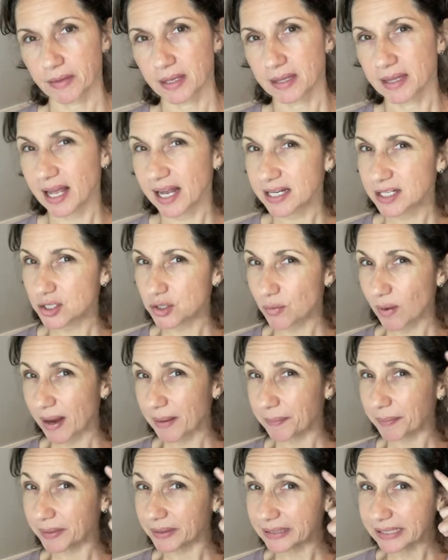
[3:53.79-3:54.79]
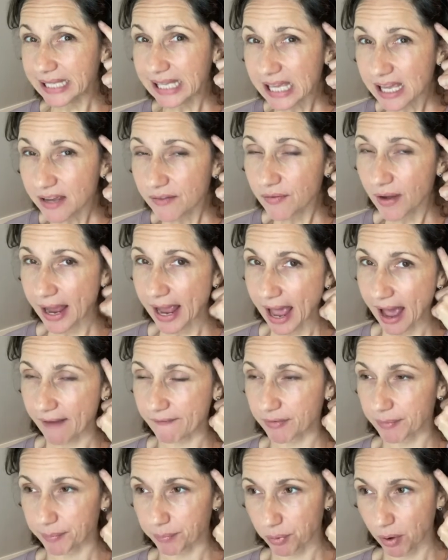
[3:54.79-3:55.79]
Not do I believe I have
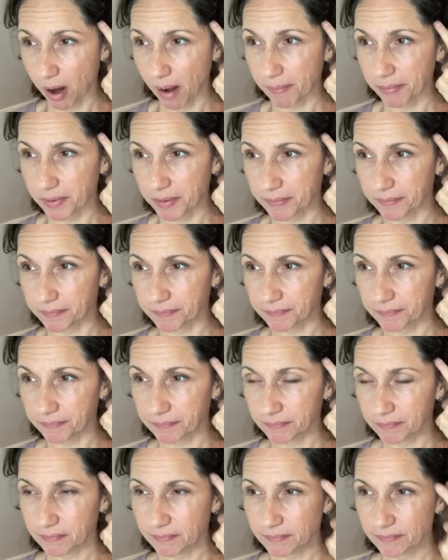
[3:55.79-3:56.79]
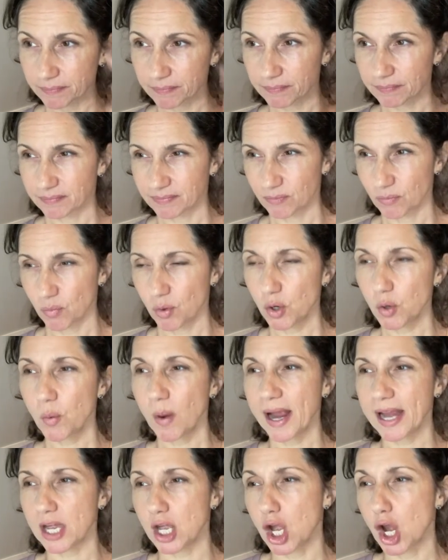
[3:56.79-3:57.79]
a problem. What do
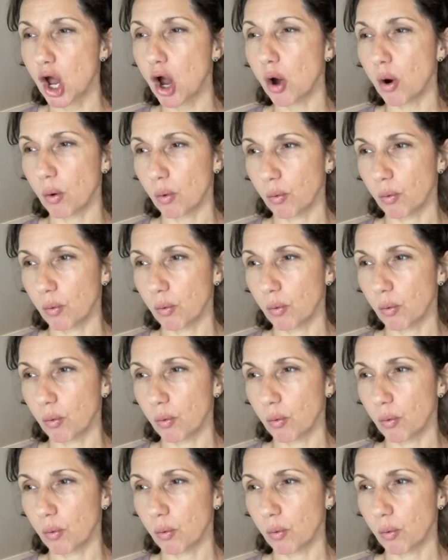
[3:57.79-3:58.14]
I know?